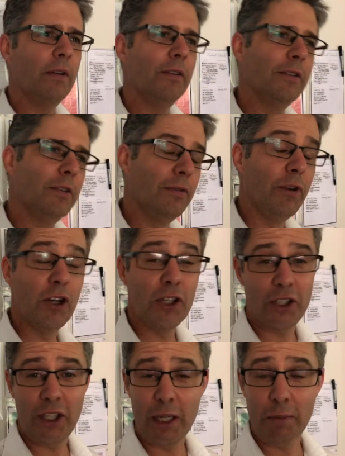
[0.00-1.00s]
diverse
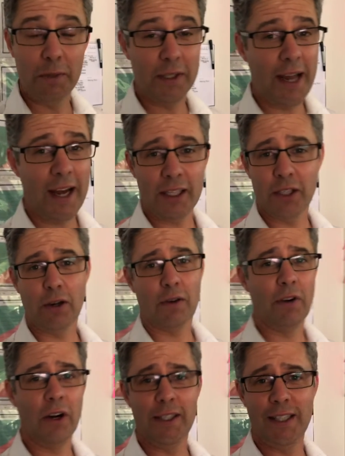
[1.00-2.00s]
teams outside of
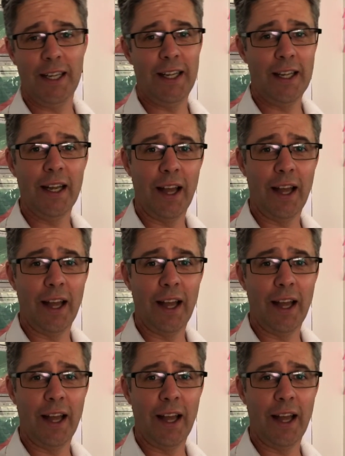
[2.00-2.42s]
IT